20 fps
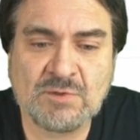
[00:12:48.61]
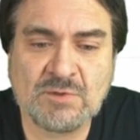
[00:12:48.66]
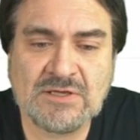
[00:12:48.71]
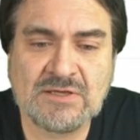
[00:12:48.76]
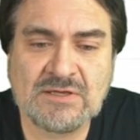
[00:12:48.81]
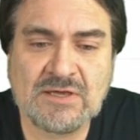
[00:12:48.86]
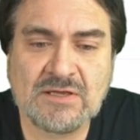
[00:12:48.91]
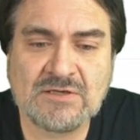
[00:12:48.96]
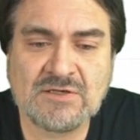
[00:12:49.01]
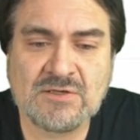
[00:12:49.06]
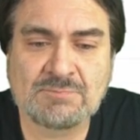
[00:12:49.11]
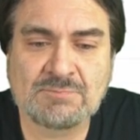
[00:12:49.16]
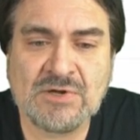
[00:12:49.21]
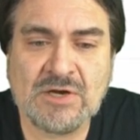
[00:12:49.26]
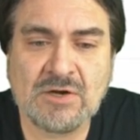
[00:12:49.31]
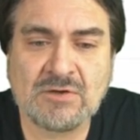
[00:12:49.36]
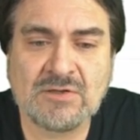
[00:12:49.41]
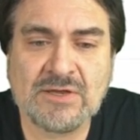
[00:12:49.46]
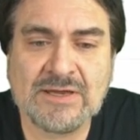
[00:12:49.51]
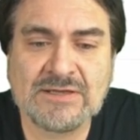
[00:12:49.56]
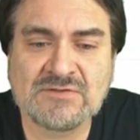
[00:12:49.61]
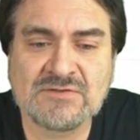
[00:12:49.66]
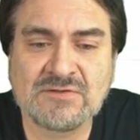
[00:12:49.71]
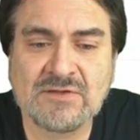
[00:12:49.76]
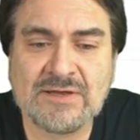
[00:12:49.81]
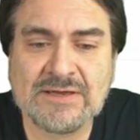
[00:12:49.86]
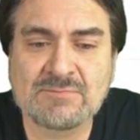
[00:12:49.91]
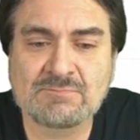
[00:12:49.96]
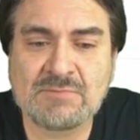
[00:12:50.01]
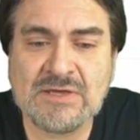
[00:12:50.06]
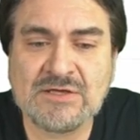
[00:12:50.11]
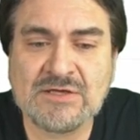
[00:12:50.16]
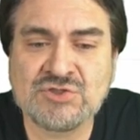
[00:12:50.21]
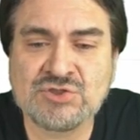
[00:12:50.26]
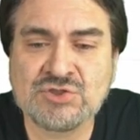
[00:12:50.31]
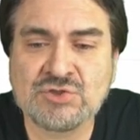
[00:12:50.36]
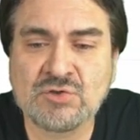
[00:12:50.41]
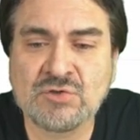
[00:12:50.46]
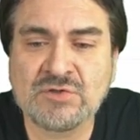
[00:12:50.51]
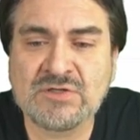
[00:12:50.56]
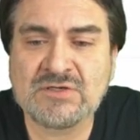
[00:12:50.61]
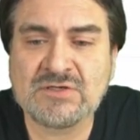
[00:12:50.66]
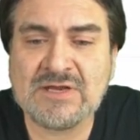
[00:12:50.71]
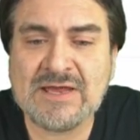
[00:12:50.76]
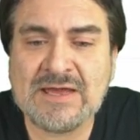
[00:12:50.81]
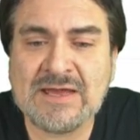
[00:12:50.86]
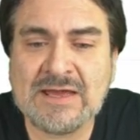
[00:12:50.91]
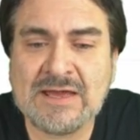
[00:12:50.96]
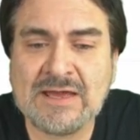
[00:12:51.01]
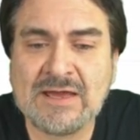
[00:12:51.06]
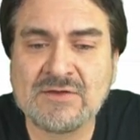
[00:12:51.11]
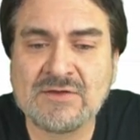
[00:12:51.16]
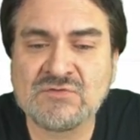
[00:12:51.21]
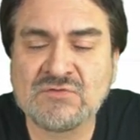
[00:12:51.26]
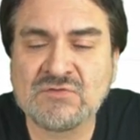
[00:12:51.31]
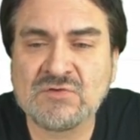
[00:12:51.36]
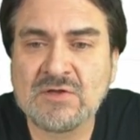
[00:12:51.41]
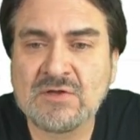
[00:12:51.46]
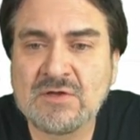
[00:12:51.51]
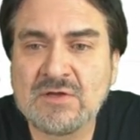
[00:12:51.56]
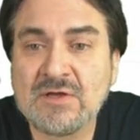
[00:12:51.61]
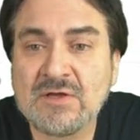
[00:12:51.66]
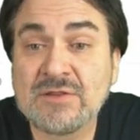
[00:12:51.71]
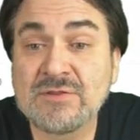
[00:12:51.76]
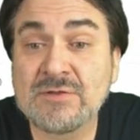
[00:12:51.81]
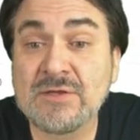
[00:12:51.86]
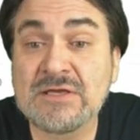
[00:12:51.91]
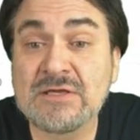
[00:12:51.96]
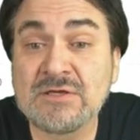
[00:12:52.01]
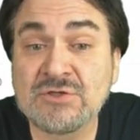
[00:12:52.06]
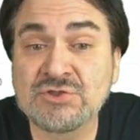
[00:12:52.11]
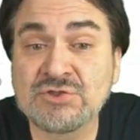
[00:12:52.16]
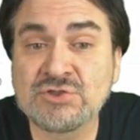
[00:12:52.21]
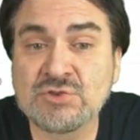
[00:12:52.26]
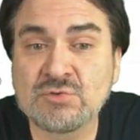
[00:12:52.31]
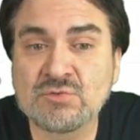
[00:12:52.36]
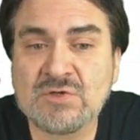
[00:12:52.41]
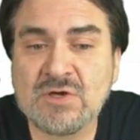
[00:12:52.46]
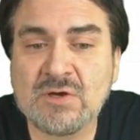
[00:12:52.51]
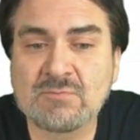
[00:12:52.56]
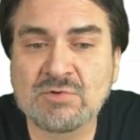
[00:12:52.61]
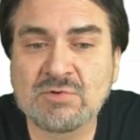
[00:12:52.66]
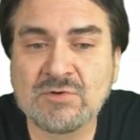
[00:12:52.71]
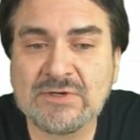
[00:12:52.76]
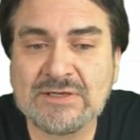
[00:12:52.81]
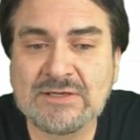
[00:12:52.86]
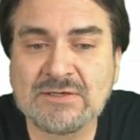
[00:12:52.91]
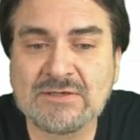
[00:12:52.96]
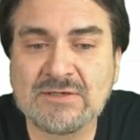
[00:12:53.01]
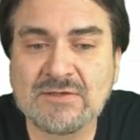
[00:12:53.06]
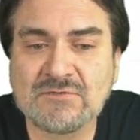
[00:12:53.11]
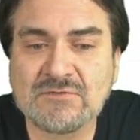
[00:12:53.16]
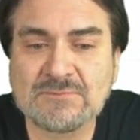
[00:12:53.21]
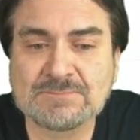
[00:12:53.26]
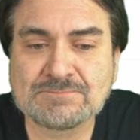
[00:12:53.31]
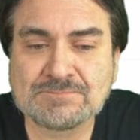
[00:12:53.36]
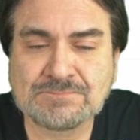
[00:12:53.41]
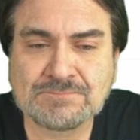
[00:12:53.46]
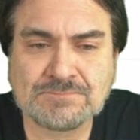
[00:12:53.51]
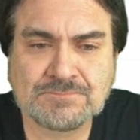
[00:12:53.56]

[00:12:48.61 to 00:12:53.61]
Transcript: But again, compare like to like. Make sure that it has the issue number in it.